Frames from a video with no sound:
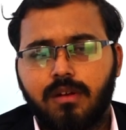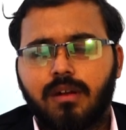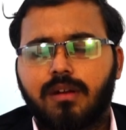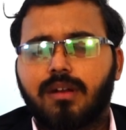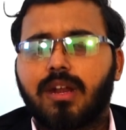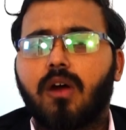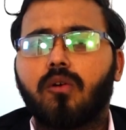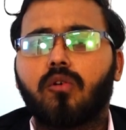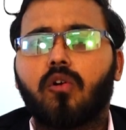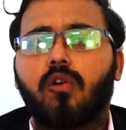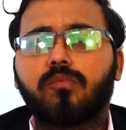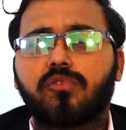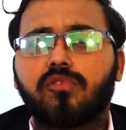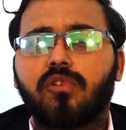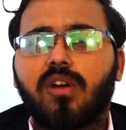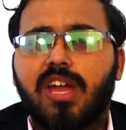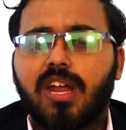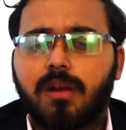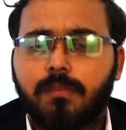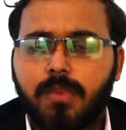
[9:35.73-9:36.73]
Now comes
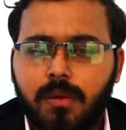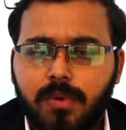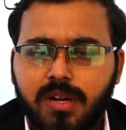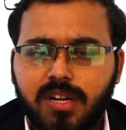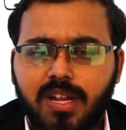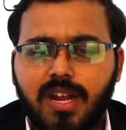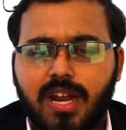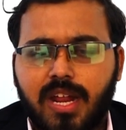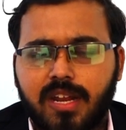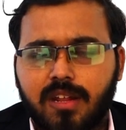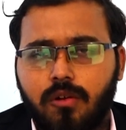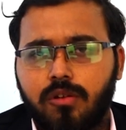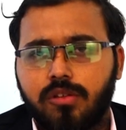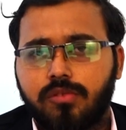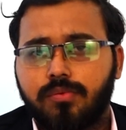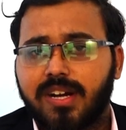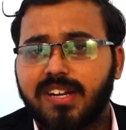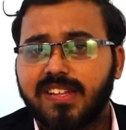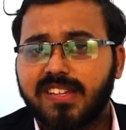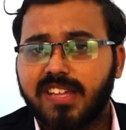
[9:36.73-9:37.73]
the environmental archaeology.
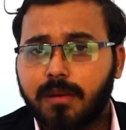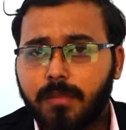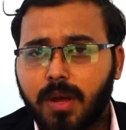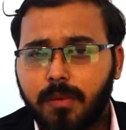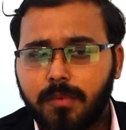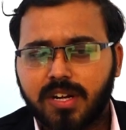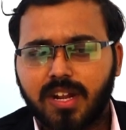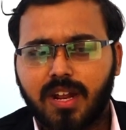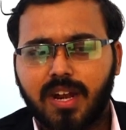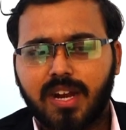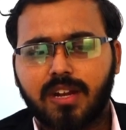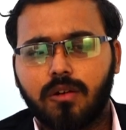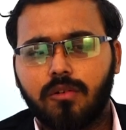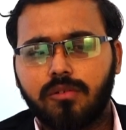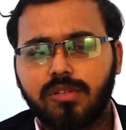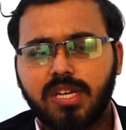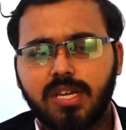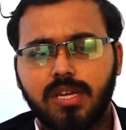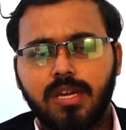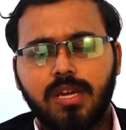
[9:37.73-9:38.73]
What is environmental
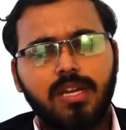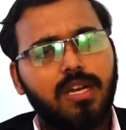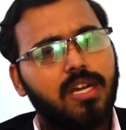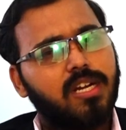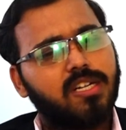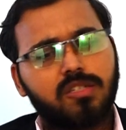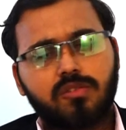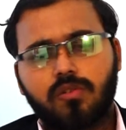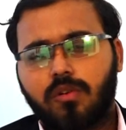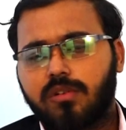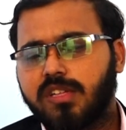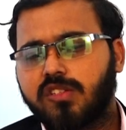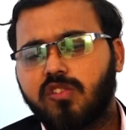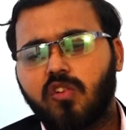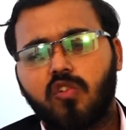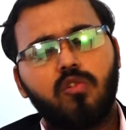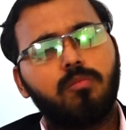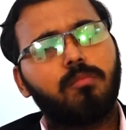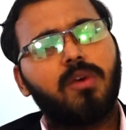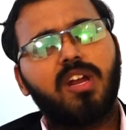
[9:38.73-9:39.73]
archaeology? It studies the
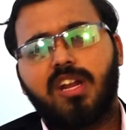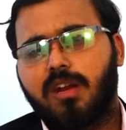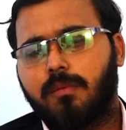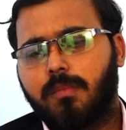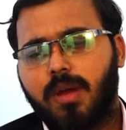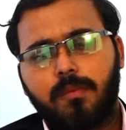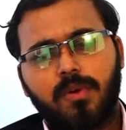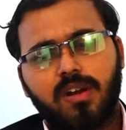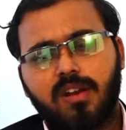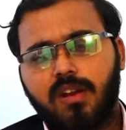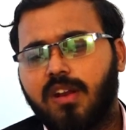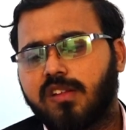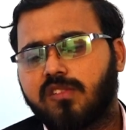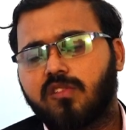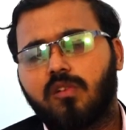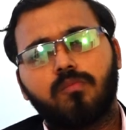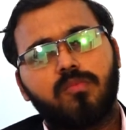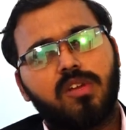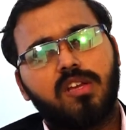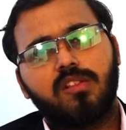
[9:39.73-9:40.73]
human environment
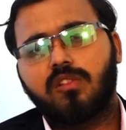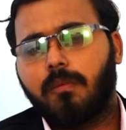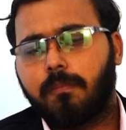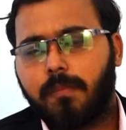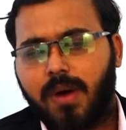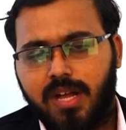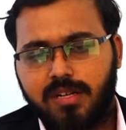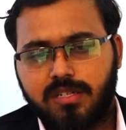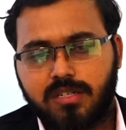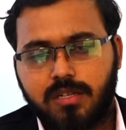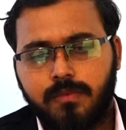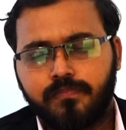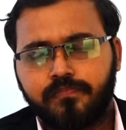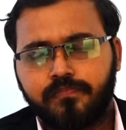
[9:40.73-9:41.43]
relation in the past.